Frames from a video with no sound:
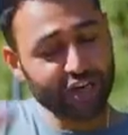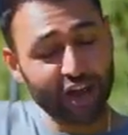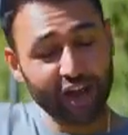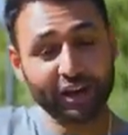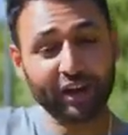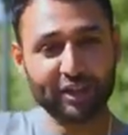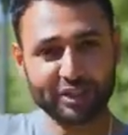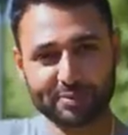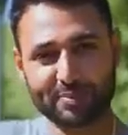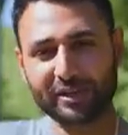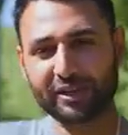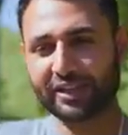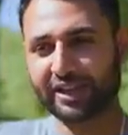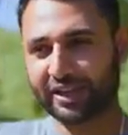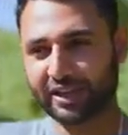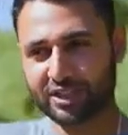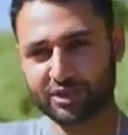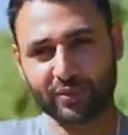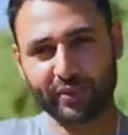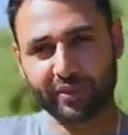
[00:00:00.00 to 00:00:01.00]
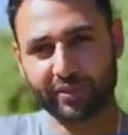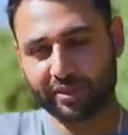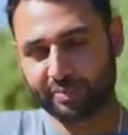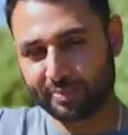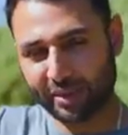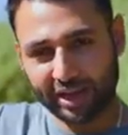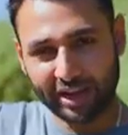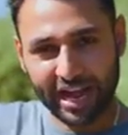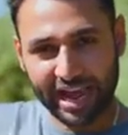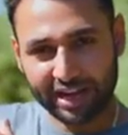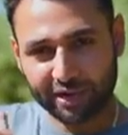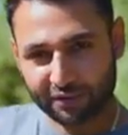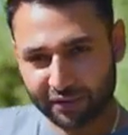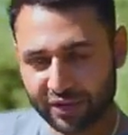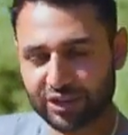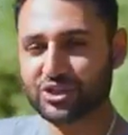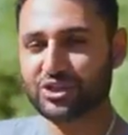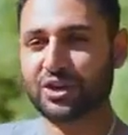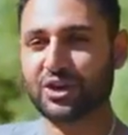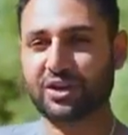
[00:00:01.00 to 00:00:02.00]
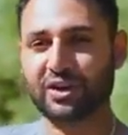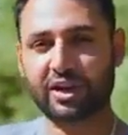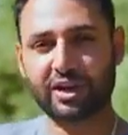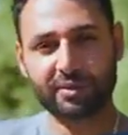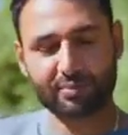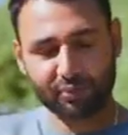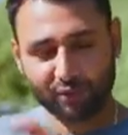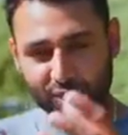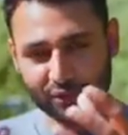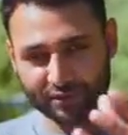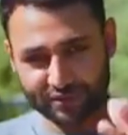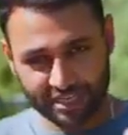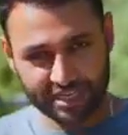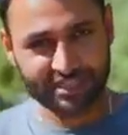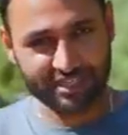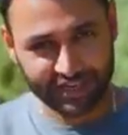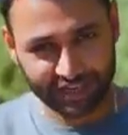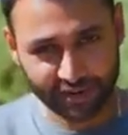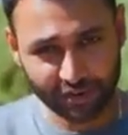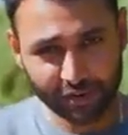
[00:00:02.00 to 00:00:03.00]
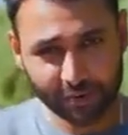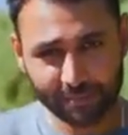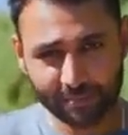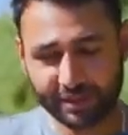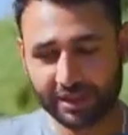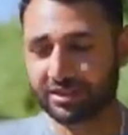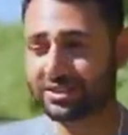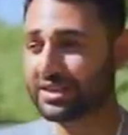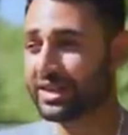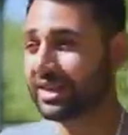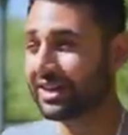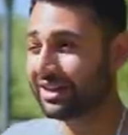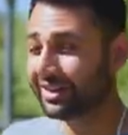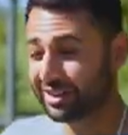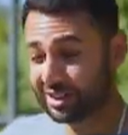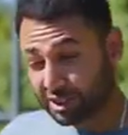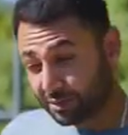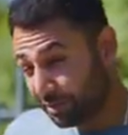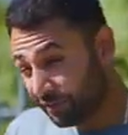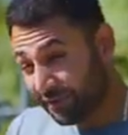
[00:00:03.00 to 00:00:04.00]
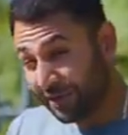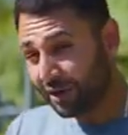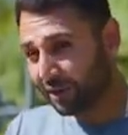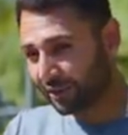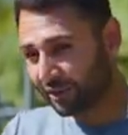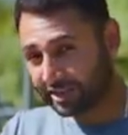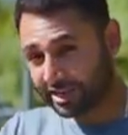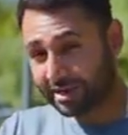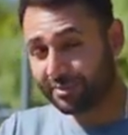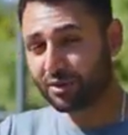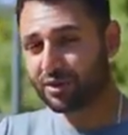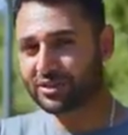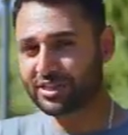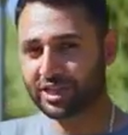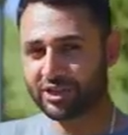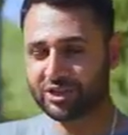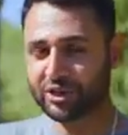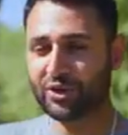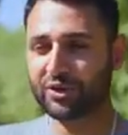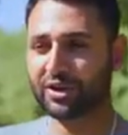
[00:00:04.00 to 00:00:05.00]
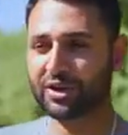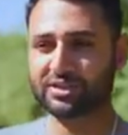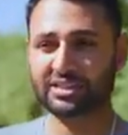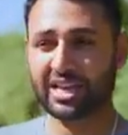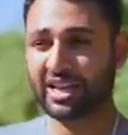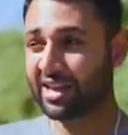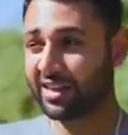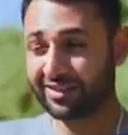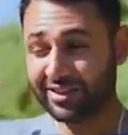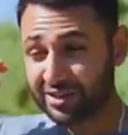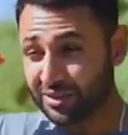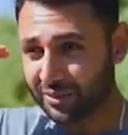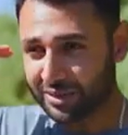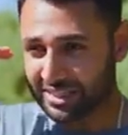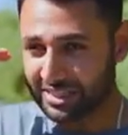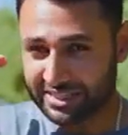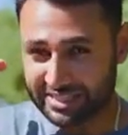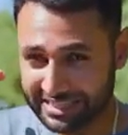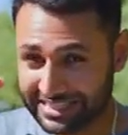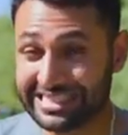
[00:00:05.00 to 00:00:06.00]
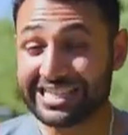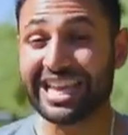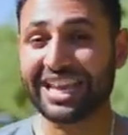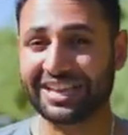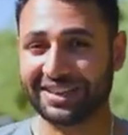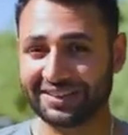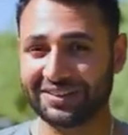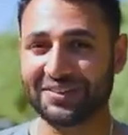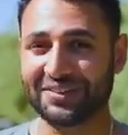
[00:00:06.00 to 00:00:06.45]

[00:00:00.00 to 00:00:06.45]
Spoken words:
highlights buildings with better elevation and improved detail. And to be fair, on the demos they showed us, this looks insane,